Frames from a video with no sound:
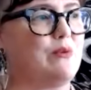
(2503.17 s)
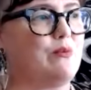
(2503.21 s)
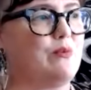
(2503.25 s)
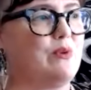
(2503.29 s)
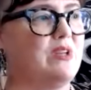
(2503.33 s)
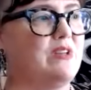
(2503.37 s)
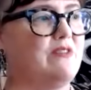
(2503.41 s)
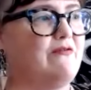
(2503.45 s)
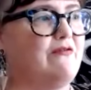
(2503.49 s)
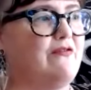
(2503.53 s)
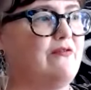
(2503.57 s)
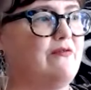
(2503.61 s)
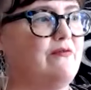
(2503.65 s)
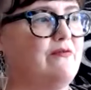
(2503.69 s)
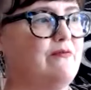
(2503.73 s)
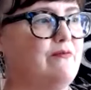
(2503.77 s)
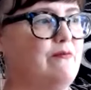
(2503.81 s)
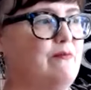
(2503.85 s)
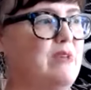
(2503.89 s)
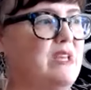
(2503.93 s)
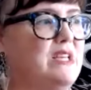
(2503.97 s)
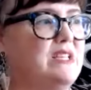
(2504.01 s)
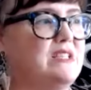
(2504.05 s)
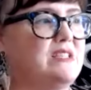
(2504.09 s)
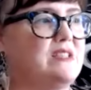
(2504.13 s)
We
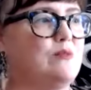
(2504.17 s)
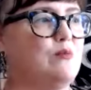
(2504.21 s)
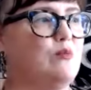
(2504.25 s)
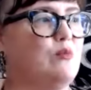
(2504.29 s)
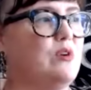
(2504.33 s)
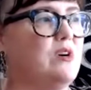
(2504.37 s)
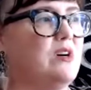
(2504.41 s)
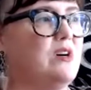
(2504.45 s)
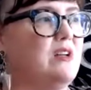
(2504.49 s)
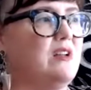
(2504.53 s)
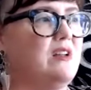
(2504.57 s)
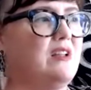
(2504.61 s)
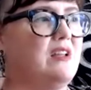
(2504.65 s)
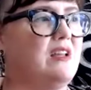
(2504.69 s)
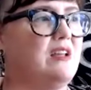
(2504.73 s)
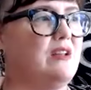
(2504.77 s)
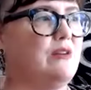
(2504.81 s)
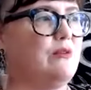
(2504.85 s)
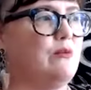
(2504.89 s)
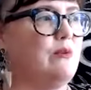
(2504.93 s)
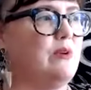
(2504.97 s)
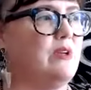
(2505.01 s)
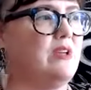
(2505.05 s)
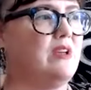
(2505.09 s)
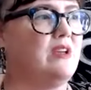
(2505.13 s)
meet someone
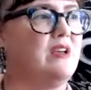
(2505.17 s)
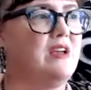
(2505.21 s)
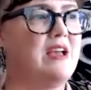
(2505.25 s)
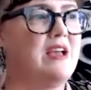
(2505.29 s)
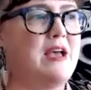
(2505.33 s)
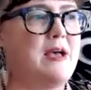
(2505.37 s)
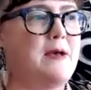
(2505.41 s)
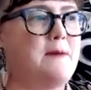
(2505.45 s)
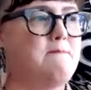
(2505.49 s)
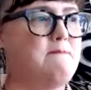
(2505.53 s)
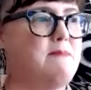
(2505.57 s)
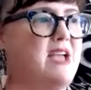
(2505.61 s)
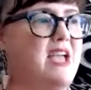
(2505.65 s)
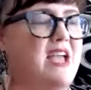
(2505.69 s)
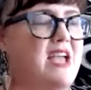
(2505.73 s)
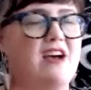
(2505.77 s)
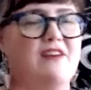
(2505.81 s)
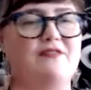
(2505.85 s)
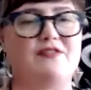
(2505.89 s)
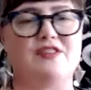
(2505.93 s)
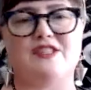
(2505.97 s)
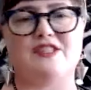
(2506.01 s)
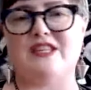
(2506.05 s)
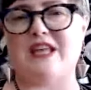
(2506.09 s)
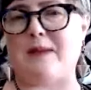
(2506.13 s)
and we may
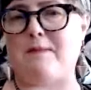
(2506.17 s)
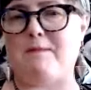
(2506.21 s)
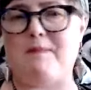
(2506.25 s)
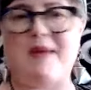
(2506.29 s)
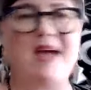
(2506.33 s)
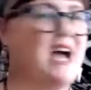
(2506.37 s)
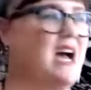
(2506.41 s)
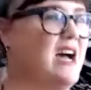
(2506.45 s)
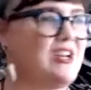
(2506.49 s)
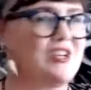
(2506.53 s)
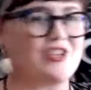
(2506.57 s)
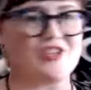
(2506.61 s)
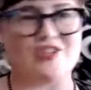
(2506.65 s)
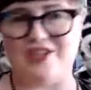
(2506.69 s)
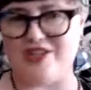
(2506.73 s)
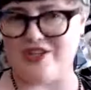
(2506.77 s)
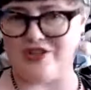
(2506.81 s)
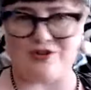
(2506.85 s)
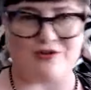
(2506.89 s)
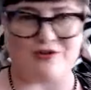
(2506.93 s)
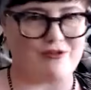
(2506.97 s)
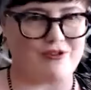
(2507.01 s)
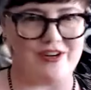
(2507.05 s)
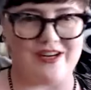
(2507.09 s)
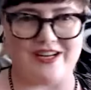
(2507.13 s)
have this like passionate,
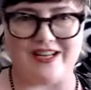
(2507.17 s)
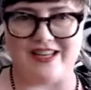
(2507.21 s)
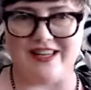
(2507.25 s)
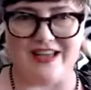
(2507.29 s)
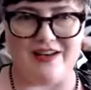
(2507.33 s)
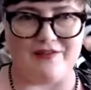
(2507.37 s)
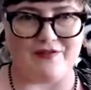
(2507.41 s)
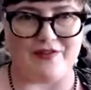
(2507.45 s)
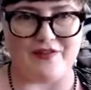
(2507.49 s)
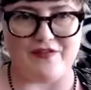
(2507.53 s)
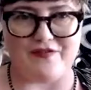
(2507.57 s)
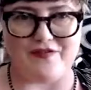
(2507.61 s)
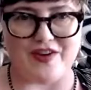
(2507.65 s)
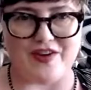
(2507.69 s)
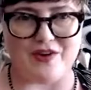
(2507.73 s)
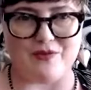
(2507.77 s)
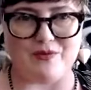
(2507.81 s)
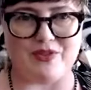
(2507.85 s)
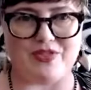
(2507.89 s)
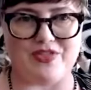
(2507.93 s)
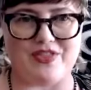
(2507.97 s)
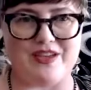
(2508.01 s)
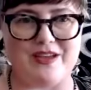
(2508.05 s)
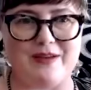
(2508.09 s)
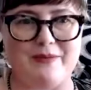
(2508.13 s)
torrid love affair
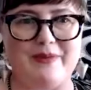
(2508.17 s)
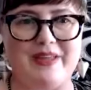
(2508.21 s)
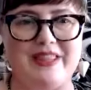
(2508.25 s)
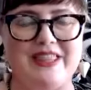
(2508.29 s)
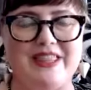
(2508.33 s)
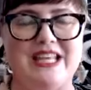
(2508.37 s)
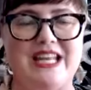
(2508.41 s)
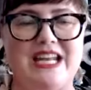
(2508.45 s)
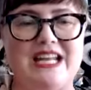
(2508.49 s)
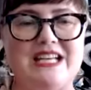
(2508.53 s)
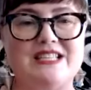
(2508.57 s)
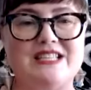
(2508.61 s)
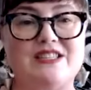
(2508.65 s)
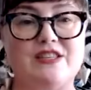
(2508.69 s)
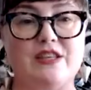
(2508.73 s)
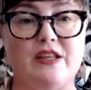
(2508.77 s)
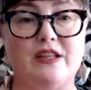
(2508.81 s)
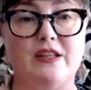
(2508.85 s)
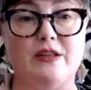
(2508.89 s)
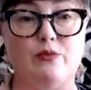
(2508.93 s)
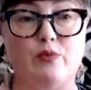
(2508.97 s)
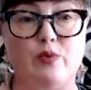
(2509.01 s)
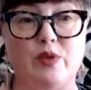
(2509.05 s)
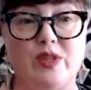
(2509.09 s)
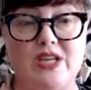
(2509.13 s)
with them, and then as
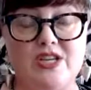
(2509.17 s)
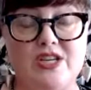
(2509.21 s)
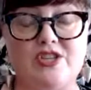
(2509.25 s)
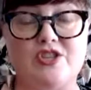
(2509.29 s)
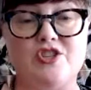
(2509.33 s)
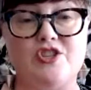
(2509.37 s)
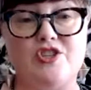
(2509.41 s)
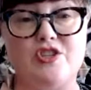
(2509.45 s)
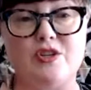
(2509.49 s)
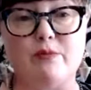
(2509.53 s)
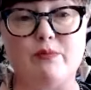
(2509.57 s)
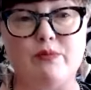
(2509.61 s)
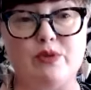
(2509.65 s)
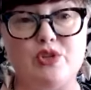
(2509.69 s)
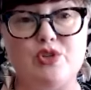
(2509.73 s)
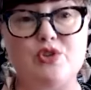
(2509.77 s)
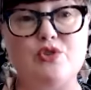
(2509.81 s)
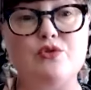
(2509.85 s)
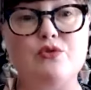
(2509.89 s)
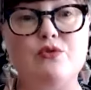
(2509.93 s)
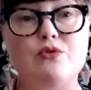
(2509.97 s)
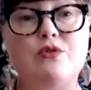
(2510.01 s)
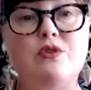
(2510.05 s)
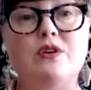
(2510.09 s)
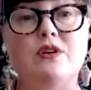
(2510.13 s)
the relationship
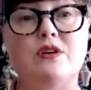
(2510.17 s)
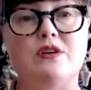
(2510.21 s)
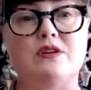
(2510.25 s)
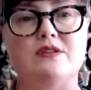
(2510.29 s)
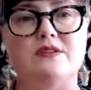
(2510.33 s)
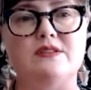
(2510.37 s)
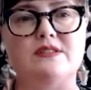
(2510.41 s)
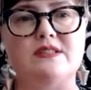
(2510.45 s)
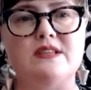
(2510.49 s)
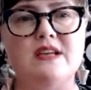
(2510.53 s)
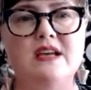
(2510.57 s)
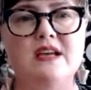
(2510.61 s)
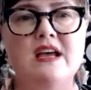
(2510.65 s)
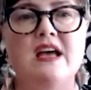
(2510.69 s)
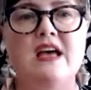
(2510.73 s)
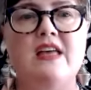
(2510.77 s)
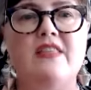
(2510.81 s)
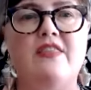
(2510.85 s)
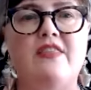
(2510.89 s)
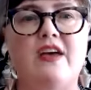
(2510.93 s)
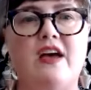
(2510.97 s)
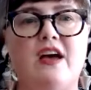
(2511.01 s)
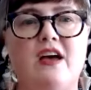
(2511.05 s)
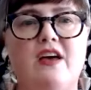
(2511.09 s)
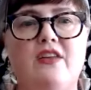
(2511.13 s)
matures,
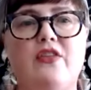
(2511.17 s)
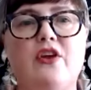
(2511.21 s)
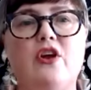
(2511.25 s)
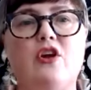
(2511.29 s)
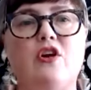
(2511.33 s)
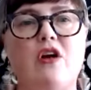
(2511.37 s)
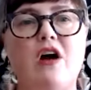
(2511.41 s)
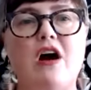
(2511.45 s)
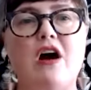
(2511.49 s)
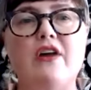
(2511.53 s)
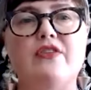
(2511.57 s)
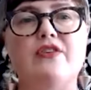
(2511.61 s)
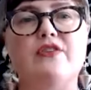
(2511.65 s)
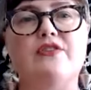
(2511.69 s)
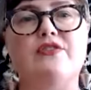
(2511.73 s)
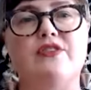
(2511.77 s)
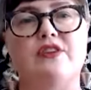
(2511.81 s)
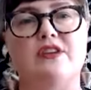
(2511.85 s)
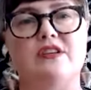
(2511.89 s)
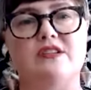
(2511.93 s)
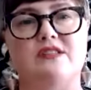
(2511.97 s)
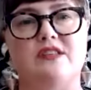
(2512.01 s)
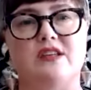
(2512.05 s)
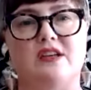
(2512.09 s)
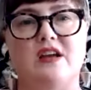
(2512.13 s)
that there are other
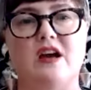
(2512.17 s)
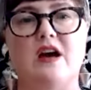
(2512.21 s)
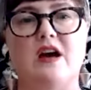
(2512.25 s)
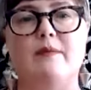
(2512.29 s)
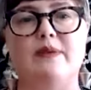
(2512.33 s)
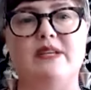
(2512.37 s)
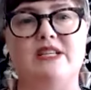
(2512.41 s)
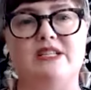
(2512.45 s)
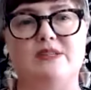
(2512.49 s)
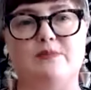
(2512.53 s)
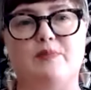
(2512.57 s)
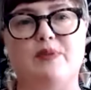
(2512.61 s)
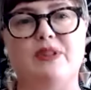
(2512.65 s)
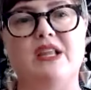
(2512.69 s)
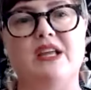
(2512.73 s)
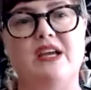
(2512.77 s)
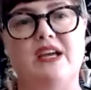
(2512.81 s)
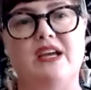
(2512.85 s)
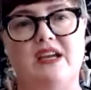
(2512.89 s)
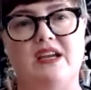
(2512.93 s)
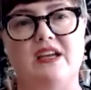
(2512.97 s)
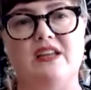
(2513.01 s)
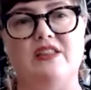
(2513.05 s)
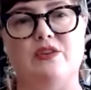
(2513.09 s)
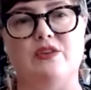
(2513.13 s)
things that come into
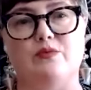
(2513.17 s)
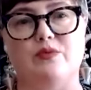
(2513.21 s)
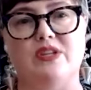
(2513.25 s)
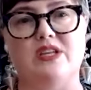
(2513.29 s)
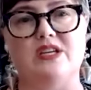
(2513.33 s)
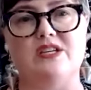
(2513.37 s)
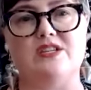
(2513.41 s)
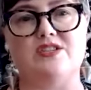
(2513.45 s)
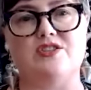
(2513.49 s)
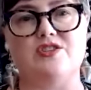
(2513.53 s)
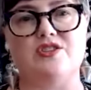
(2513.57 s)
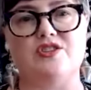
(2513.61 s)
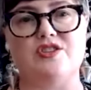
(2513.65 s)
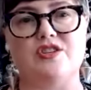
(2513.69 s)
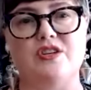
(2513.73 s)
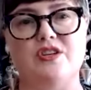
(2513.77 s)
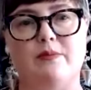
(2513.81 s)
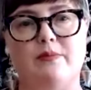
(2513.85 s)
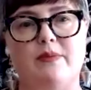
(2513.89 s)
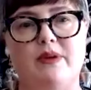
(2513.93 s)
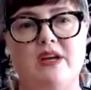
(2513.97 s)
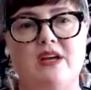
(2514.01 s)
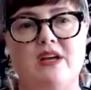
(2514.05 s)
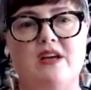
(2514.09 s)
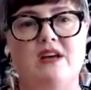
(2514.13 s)
play in the
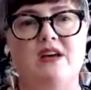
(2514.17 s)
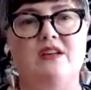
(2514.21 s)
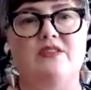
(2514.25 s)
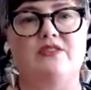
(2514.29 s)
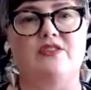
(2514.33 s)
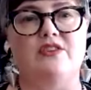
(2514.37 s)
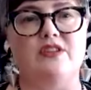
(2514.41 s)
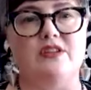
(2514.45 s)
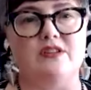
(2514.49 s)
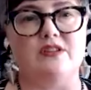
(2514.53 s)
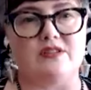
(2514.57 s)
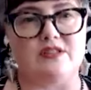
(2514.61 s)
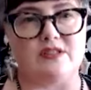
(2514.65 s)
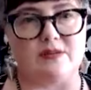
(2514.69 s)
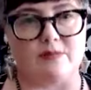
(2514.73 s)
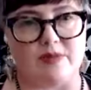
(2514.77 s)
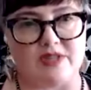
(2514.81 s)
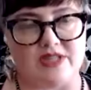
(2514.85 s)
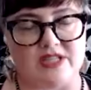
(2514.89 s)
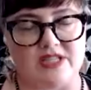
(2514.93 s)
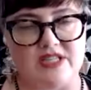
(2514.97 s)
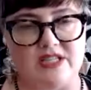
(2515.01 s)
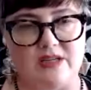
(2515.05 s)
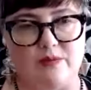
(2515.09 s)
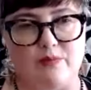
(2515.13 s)
relationship, the some of
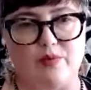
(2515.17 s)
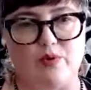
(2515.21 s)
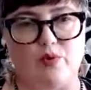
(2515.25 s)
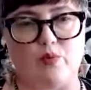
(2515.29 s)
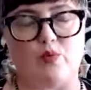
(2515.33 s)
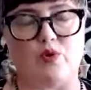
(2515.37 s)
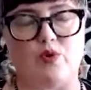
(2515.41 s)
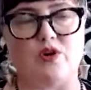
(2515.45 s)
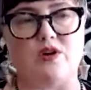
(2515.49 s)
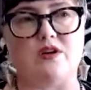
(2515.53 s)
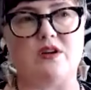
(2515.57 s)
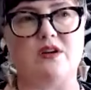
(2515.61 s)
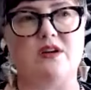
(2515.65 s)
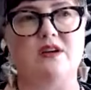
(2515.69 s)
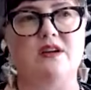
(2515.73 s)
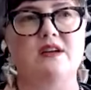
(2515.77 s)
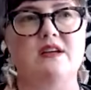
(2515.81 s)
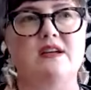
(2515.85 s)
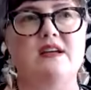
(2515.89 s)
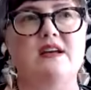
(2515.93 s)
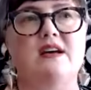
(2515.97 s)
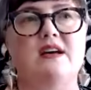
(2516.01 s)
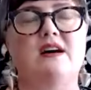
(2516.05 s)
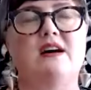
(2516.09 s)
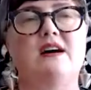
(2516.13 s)
the deeper work,
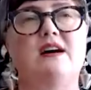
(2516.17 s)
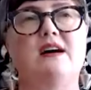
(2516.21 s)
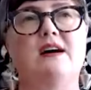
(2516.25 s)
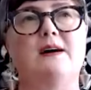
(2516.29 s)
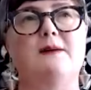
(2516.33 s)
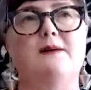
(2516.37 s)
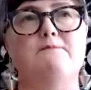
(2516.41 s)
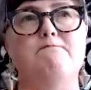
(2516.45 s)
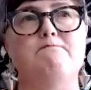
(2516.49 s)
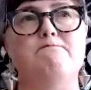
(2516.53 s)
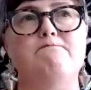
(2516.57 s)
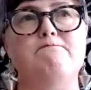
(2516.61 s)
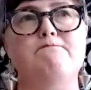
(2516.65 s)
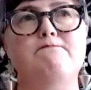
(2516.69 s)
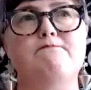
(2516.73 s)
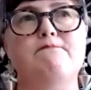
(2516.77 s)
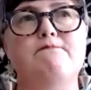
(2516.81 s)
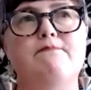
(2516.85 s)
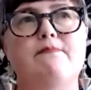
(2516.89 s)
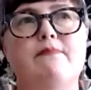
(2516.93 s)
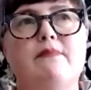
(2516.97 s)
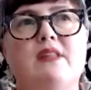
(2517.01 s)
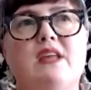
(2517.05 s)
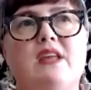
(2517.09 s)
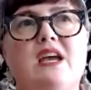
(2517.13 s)
um,
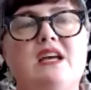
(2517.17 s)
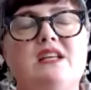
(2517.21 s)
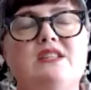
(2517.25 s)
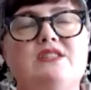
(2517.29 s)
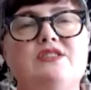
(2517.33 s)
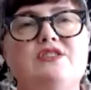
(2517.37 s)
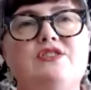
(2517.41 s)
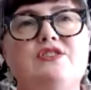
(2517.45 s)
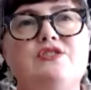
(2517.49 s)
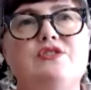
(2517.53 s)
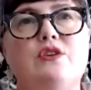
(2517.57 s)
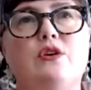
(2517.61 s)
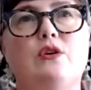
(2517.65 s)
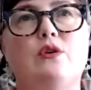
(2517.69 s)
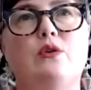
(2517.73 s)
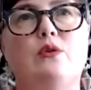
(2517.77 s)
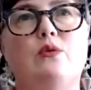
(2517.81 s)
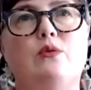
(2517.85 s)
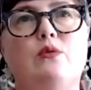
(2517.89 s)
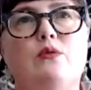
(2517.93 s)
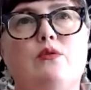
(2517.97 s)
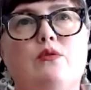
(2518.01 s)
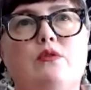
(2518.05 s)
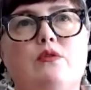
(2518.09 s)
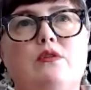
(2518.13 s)
and
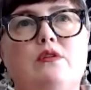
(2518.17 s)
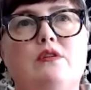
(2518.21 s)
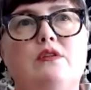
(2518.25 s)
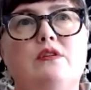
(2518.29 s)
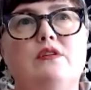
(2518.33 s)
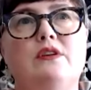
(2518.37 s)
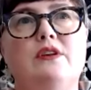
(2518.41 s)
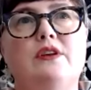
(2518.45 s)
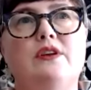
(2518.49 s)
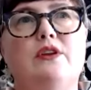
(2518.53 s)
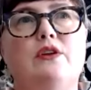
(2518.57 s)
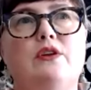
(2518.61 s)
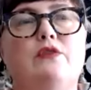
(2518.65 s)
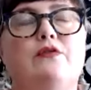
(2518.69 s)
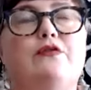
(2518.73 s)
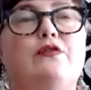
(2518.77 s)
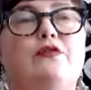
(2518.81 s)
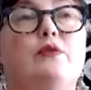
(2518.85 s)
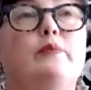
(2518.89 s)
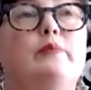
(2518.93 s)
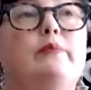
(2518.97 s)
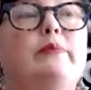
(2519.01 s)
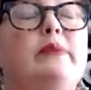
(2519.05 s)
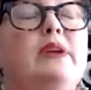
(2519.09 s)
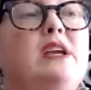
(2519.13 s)
so you know for
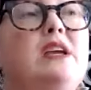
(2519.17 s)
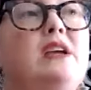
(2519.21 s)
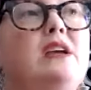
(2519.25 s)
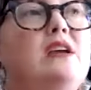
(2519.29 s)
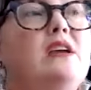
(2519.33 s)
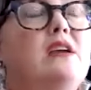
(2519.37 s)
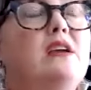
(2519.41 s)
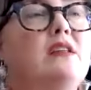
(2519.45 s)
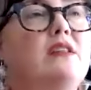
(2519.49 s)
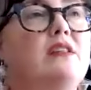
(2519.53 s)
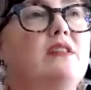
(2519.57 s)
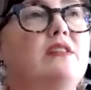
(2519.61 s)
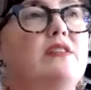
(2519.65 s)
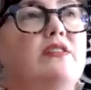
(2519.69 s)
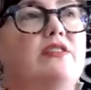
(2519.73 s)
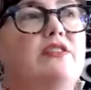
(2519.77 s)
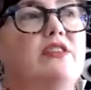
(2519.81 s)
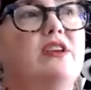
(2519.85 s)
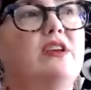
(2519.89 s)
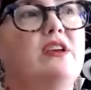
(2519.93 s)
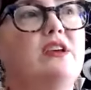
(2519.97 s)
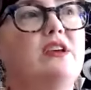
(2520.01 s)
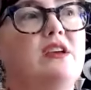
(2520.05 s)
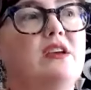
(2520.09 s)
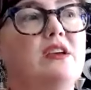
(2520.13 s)
me
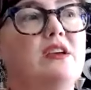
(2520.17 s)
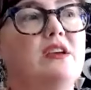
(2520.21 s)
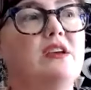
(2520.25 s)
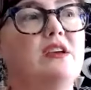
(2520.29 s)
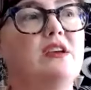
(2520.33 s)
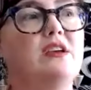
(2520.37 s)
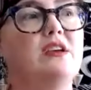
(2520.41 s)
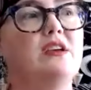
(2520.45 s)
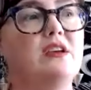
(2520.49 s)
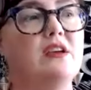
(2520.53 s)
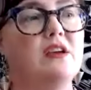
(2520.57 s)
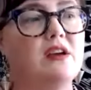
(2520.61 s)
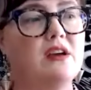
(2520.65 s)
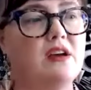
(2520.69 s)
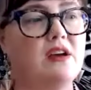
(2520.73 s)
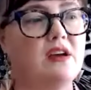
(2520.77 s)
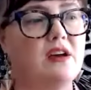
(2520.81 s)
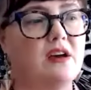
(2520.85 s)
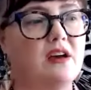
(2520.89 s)
the